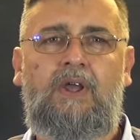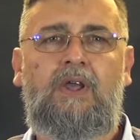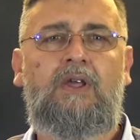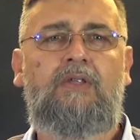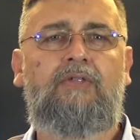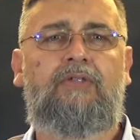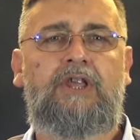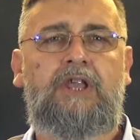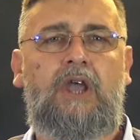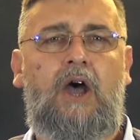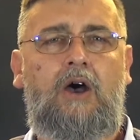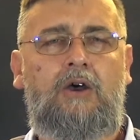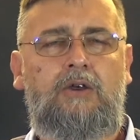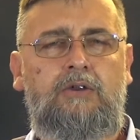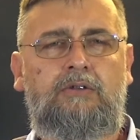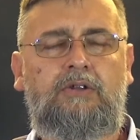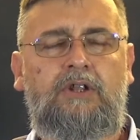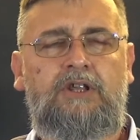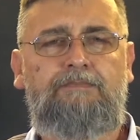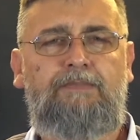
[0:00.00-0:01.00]
The
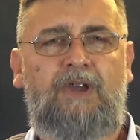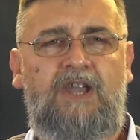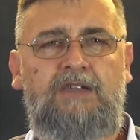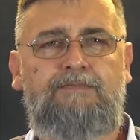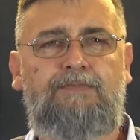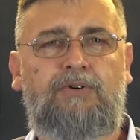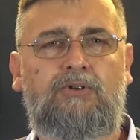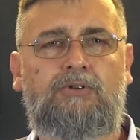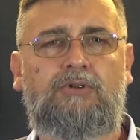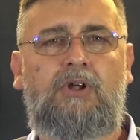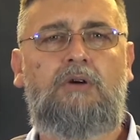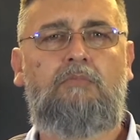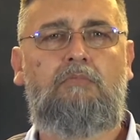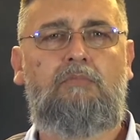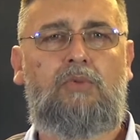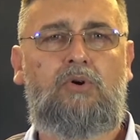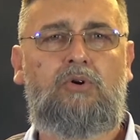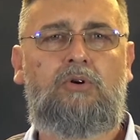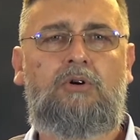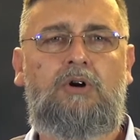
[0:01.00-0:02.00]
only people
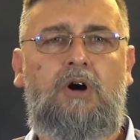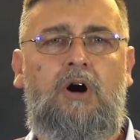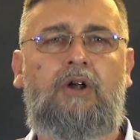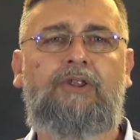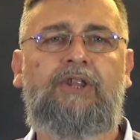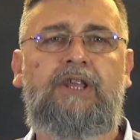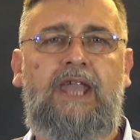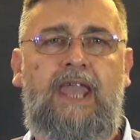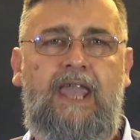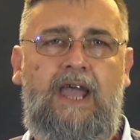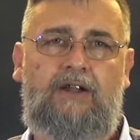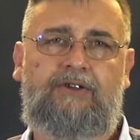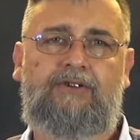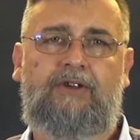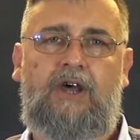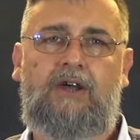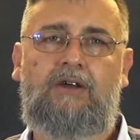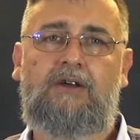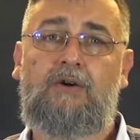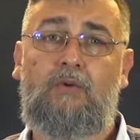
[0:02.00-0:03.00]
more on the
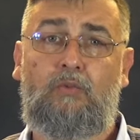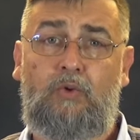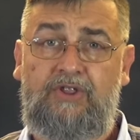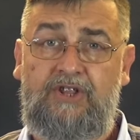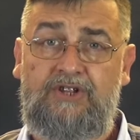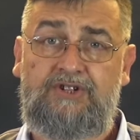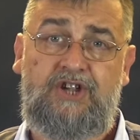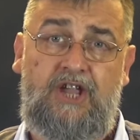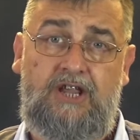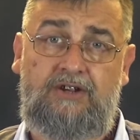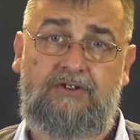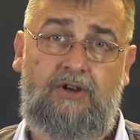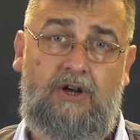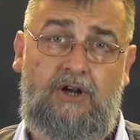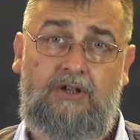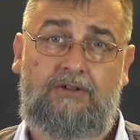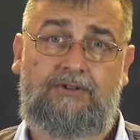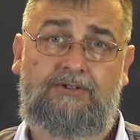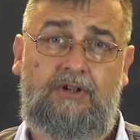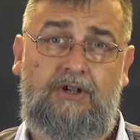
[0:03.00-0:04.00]
outer were the
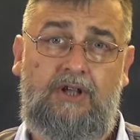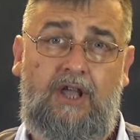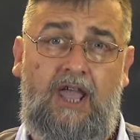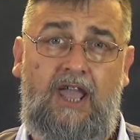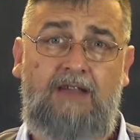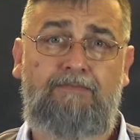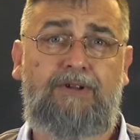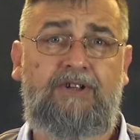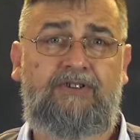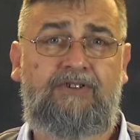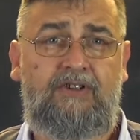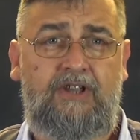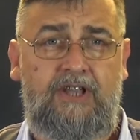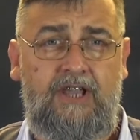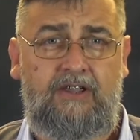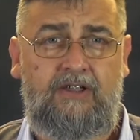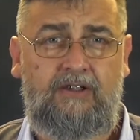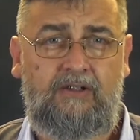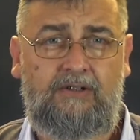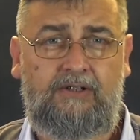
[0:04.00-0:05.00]
Gentiles, and
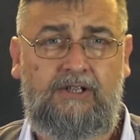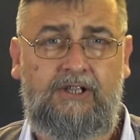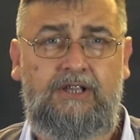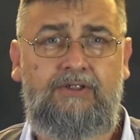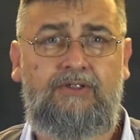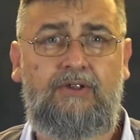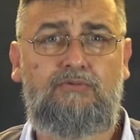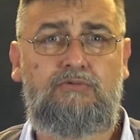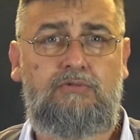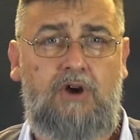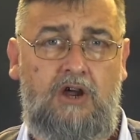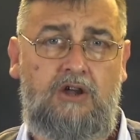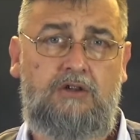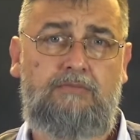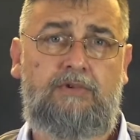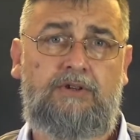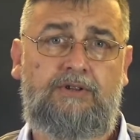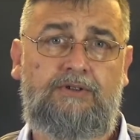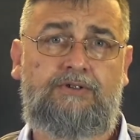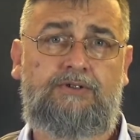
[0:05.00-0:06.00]
particularly the
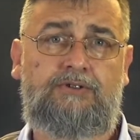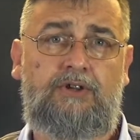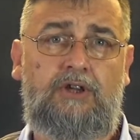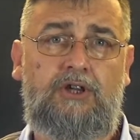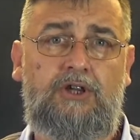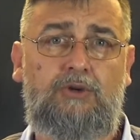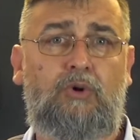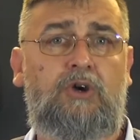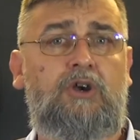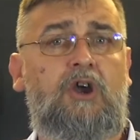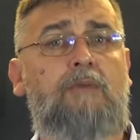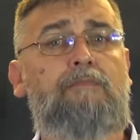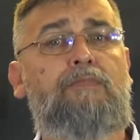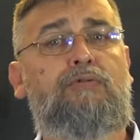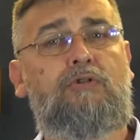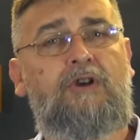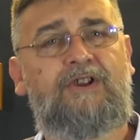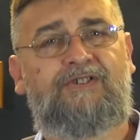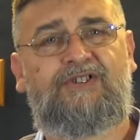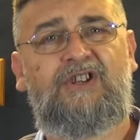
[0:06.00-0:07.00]
Romans who were
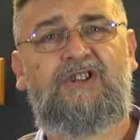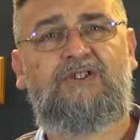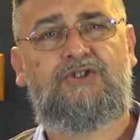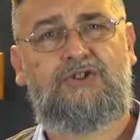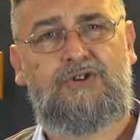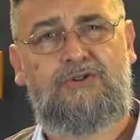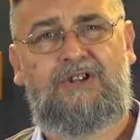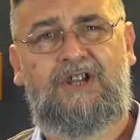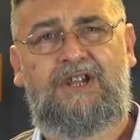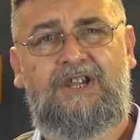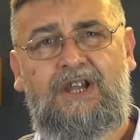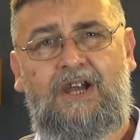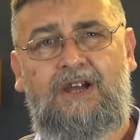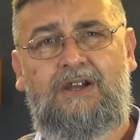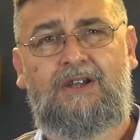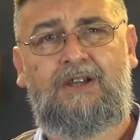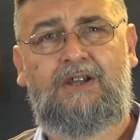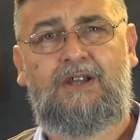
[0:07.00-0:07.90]
oppressing Judea.